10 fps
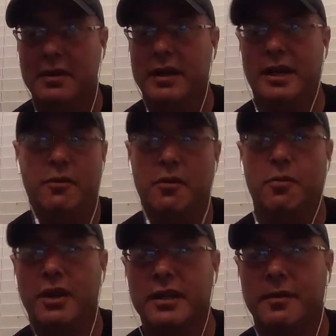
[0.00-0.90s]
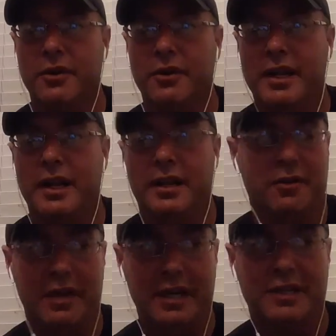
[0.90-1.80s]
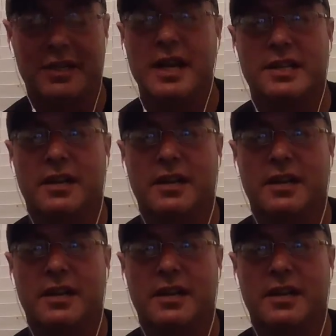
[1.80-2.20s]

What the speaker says: and I will breed them one day and they're neat snakes